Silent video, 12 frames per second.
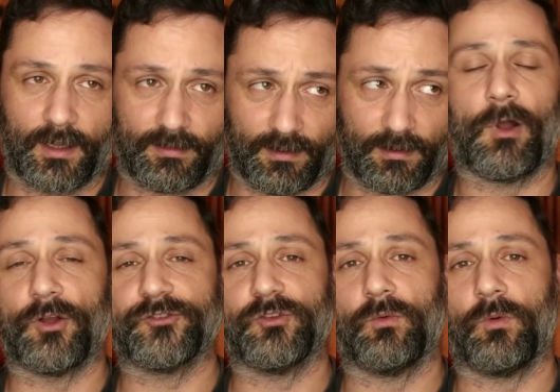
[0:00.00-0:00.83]
I think
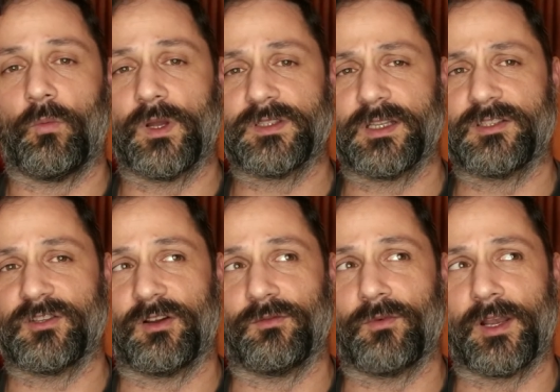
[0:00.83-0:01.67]
also once I
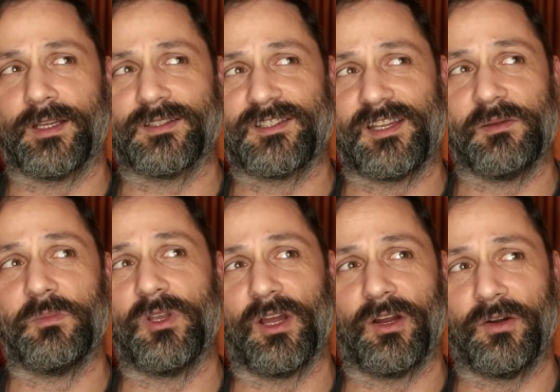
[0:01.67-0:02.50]
start running a
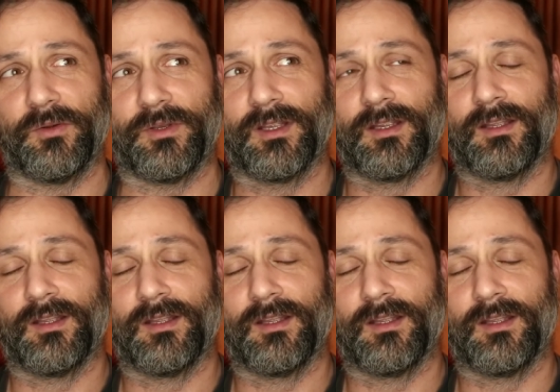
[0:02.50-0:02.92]
Steem node,